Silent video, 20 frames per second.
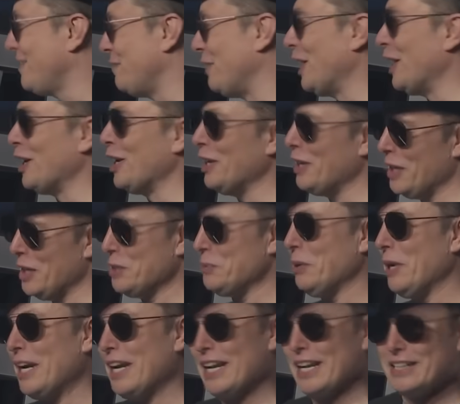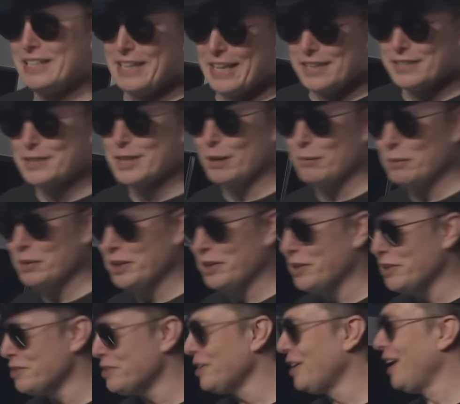It's been it's been an intense couple of
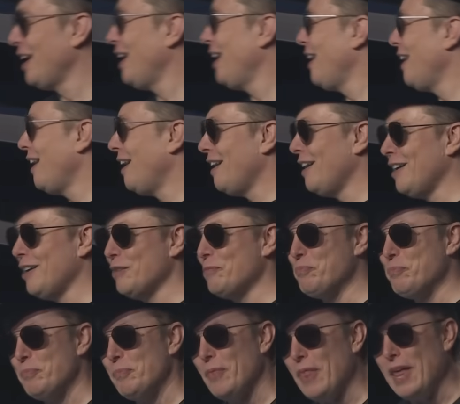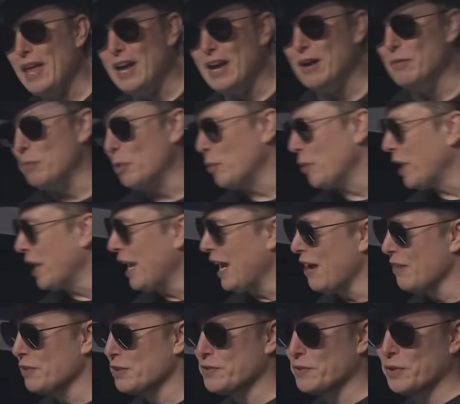years, uh, uh, but we're gonna
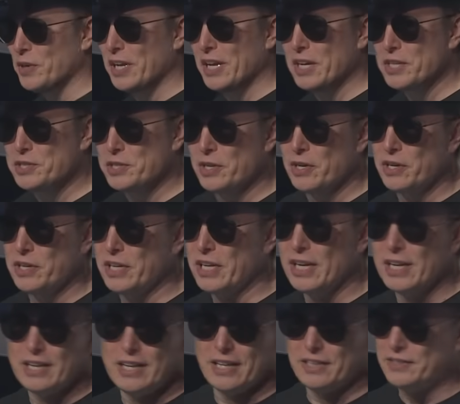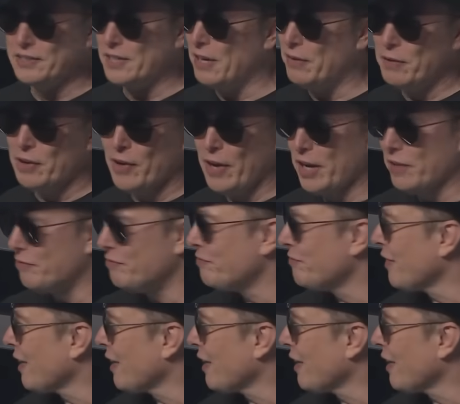have this for you next year, and gonna, it's gonna be great.